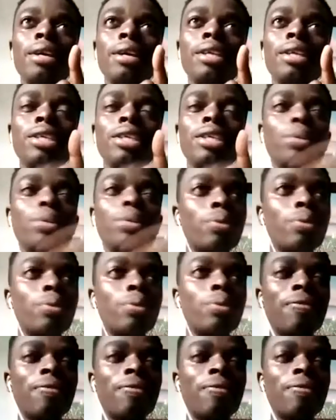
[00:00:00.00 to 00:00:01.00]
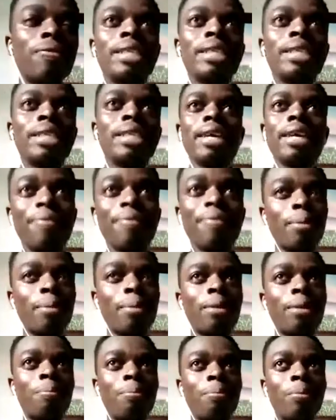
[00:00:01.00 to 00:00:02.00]
you won't find
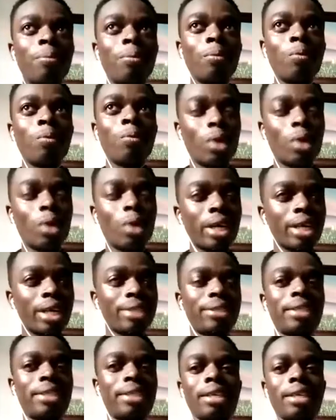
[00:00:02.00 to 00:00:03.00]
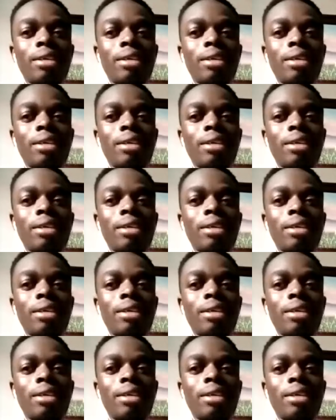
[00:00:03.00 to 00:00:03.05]
informal workers there.